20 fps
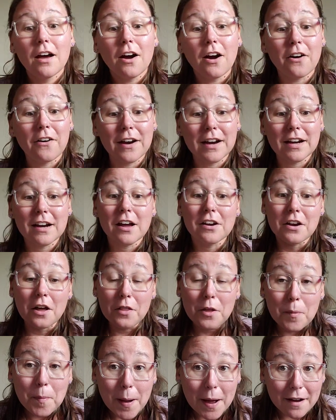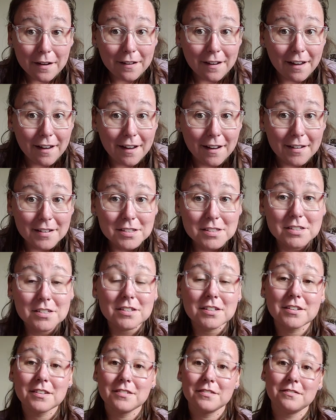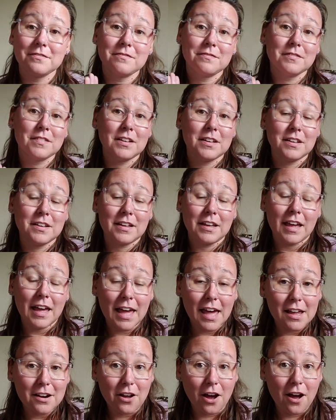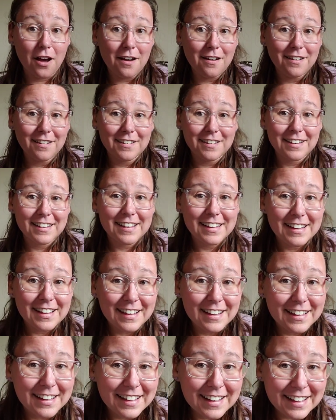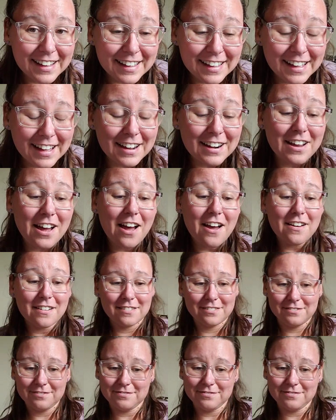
All right, another podcast Hannah. Hi, Hannah.